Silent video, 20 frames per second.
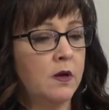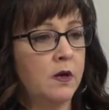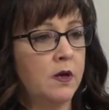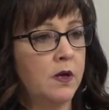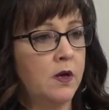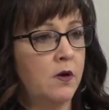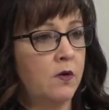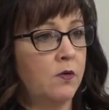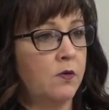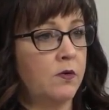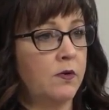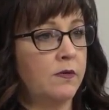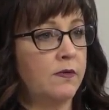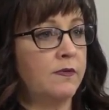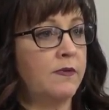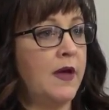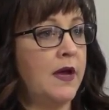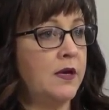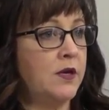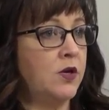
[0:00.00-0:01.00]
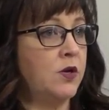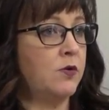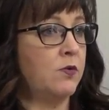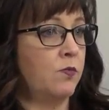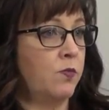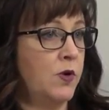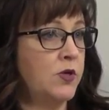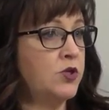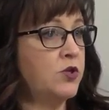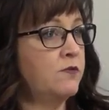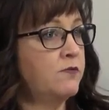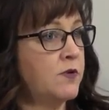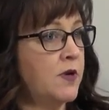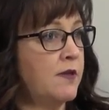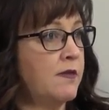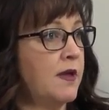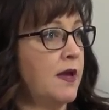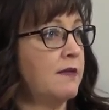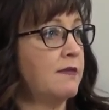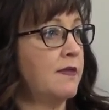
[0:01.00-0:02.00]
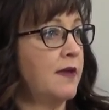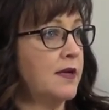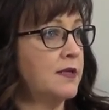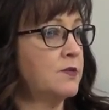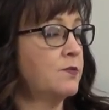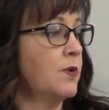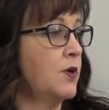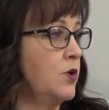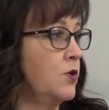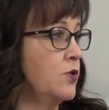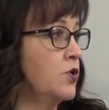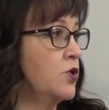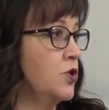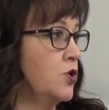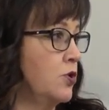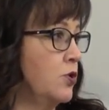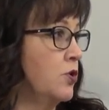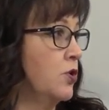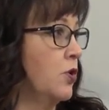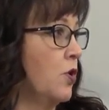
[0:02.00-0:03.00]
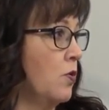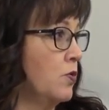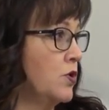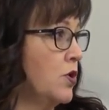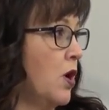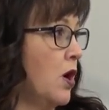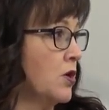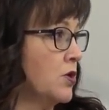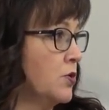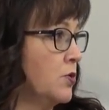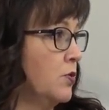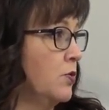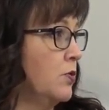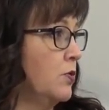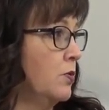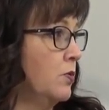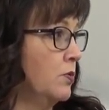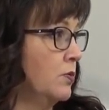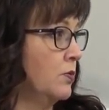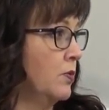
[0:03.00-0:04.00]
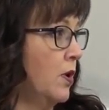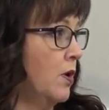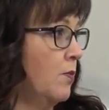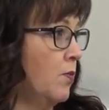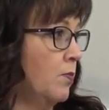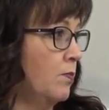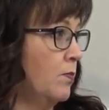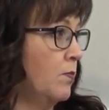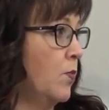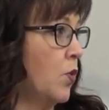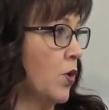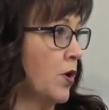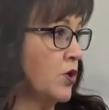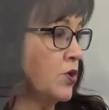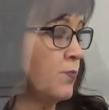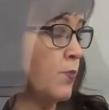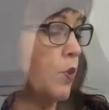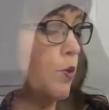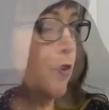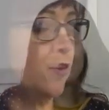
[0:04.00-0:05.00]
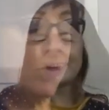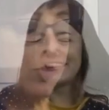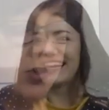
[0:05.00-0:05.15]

You know, then you once you've done that, that's when you should go talk to a mortgage broker